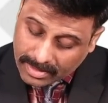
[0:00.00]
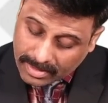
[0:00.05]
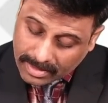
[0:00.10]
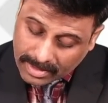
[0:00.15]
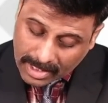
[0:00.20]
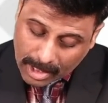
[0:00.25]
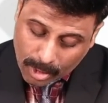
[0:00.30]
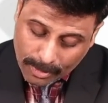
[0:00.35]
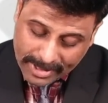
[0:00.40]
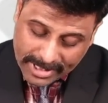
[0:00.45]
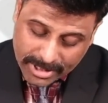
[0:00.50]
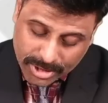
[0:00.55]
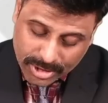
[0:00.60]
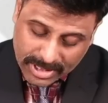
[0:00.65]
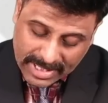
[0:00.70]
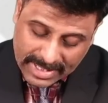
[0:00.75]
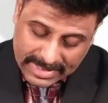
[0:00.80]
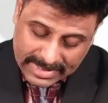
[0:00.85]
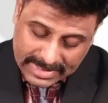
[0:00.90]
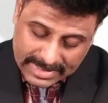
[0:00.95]
how many
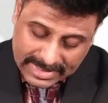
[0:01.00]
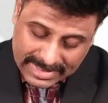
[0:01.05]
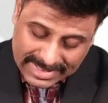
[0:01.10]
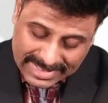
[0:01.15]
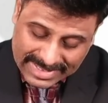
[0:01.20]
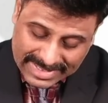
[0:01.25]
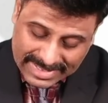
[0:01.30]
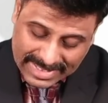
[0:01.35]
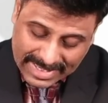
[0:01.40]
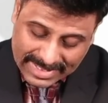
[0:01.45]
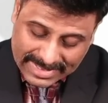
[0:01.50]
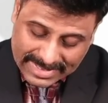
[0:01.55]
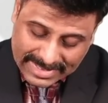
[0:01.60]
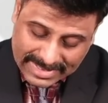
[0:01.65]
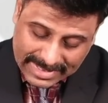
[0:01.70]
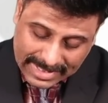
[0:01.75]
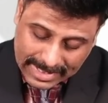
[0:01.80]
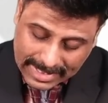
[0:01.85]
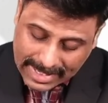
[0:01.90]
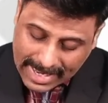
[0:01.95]
shares? 6
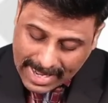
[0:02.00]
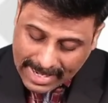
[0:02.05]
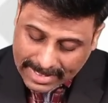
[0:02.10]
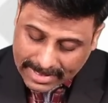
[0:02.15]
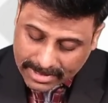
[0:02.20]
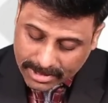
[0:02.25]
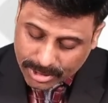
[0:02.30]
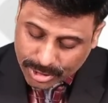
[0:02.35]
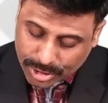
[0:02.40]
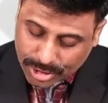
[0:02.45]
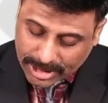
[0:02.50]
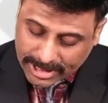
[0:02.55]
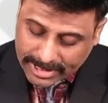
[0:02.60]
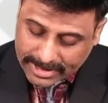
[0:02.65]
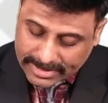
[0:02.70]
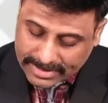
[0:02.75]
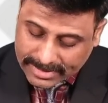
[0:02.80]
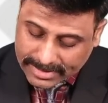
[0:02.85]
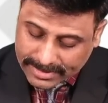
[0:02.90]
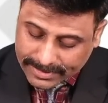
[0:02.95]
lakh shares.
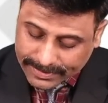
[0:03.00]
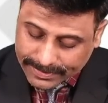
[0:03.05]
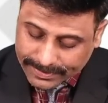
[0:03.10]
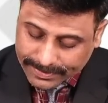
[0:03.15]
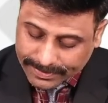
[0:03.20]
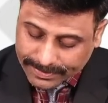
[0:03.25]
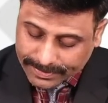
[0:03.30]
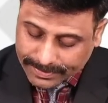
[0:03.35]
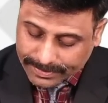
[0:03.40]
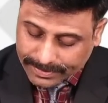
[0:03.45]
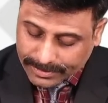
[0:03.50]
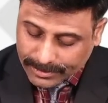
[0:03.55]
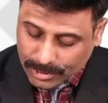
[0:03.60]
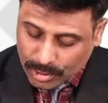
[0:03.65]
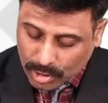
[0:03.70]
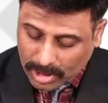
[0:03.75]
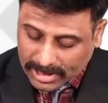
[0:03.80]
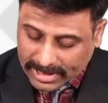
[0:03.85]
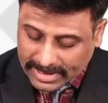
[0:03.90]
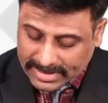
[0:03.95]
You
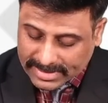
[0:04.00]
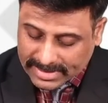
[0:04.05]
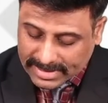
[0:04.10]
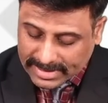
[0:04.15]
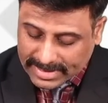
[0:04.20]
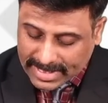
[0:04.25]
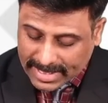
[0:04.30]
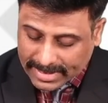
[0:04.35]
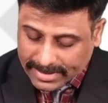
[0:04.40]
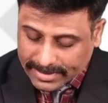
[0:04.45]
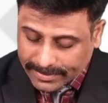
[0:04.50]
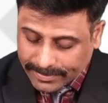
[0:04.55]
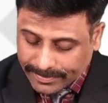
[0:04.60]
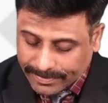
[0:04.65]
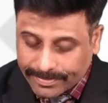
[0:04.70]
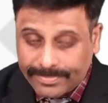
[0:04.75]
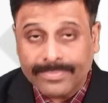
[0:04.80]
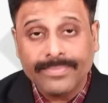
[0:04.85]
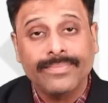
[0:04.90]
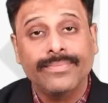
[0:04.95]
all can see that.
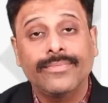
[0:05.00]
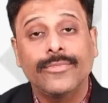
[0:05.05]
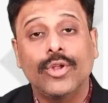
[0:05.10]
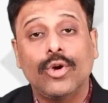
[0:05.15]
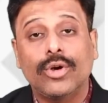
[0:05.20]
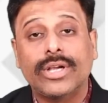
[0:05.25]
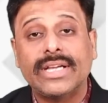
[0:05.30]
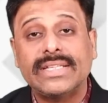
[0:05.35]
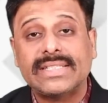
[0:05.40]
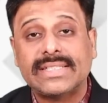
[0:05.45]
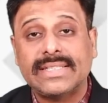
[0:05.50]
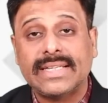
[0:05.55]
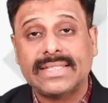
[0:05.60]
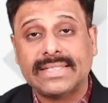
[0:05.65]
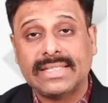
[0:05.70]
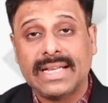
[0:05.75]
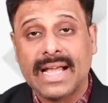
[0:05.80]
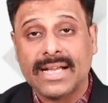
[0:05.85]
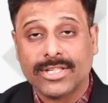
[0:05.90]
Okay, 6 lakh